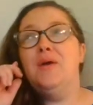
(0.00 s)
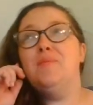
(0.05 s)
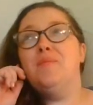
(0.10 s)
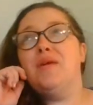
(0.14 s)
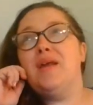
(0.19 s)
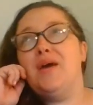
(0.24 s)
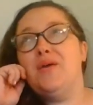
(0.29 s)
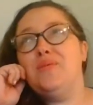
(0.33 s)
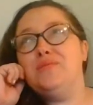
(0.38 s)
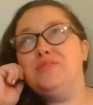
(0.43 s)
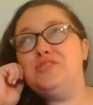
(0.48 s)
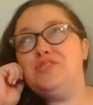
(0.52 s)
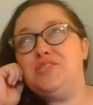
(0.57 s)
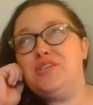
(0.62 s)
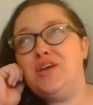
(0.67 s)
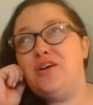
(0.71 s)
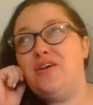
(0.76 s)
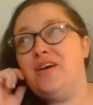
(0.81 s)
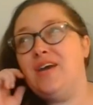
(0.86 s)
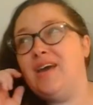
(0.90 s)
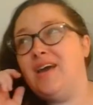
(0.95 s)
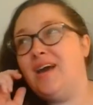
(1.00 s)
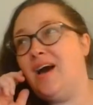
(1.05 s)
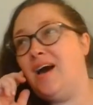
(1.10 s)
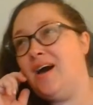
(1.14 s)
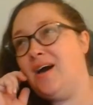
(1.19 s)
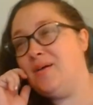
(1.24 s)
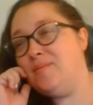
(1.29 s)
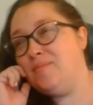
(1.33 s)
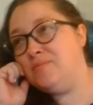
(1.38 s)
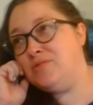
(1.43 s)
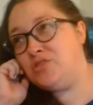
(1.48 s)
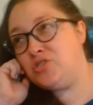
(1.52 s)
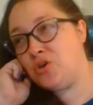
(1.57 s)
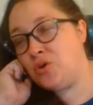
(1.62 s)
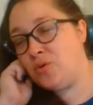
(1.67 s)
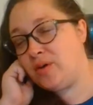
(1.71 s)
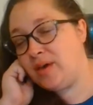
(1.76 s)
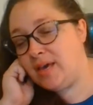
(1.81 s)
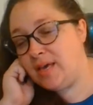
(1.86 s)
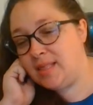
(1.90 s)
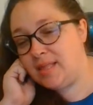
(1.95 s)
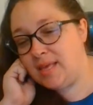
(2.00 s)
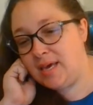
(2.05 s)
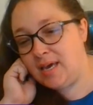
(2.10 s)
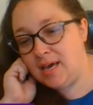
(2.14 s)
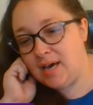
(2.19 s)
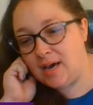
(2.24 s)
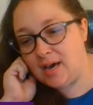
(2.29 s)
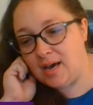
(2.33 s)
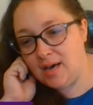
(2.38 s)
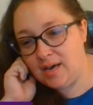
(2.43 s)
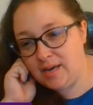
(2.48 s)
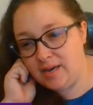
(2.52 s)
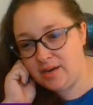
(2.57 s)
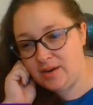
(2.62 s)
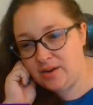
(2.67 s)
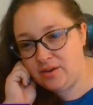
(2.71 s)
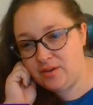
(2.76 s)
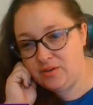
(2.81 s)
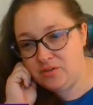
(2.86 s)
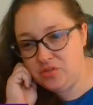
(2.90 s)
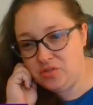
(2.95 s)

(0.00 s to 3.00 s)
But I was sharing jokingly on